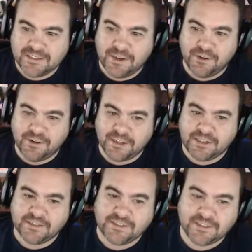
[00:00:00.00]
Hunter
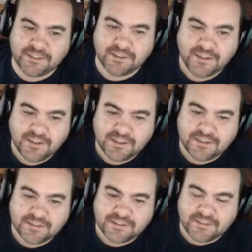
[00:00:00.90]
Dickinson
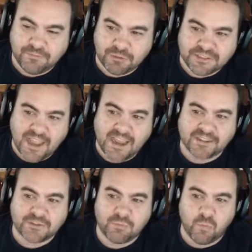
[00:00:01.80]
was
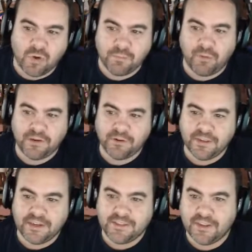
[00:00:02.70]
asked one player
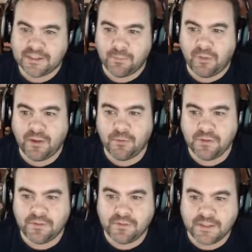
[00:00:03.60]
that he'd like to play
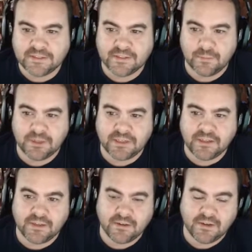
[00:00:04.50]
with that's in the Big
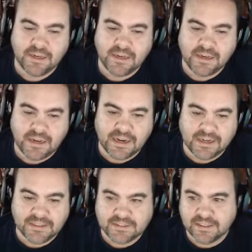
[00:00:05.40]
Ten, and
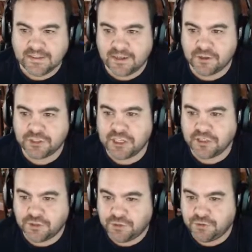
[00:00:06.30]
he said Terence
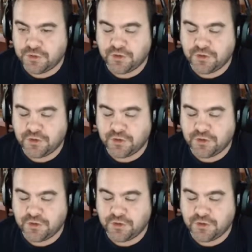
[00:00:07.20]
Shannon Jr.